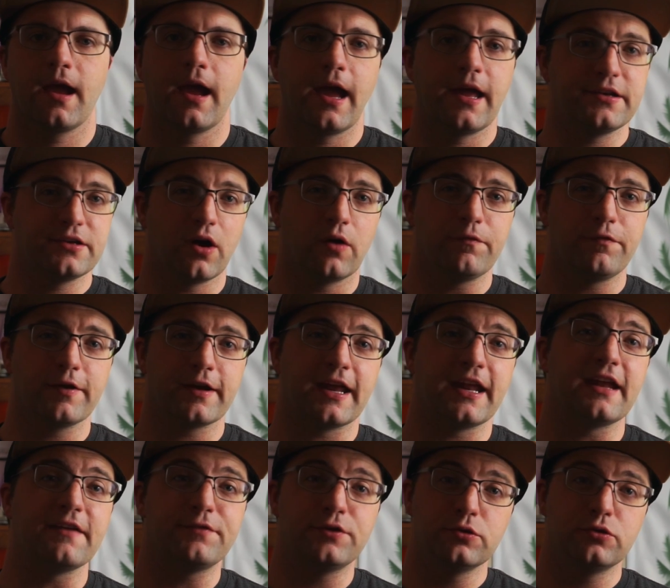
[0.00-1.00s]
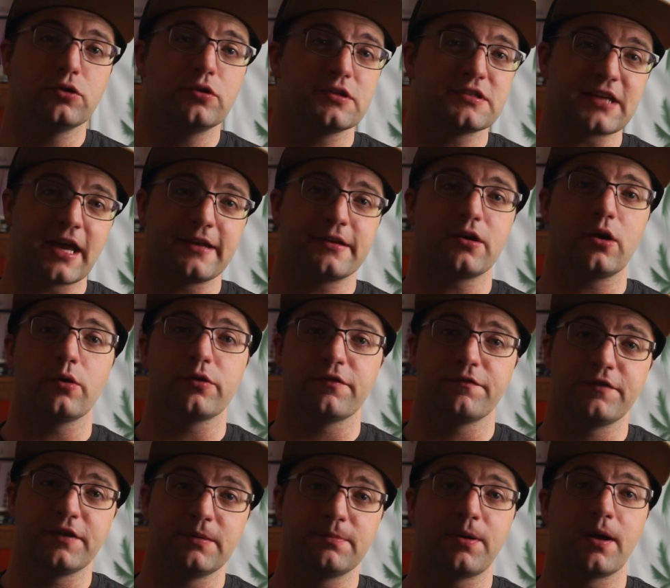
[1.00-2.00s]
And don't forget, if you do decide to go with
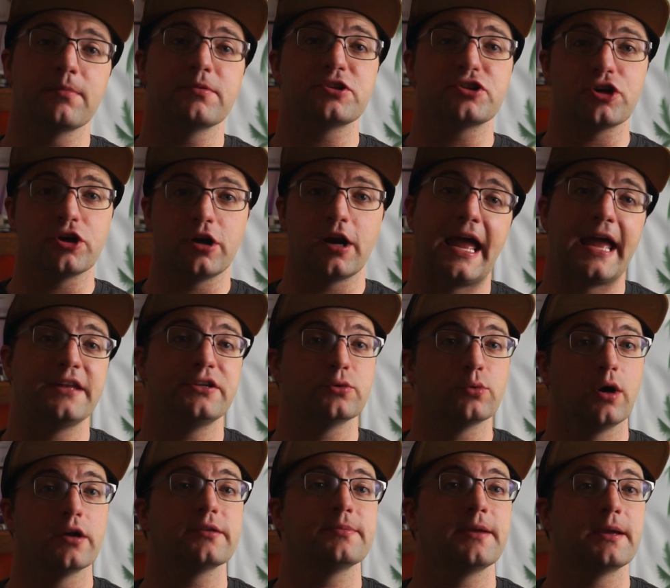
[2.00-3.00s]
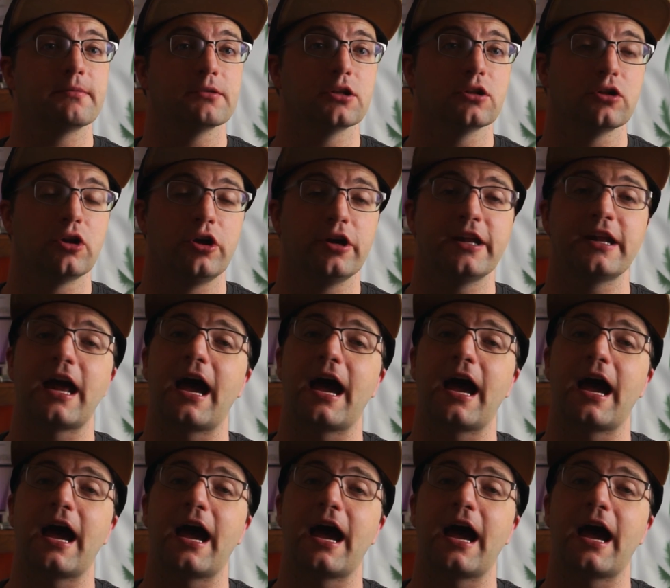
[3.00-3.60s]
Affinity Publisher and you want to be able to learn it,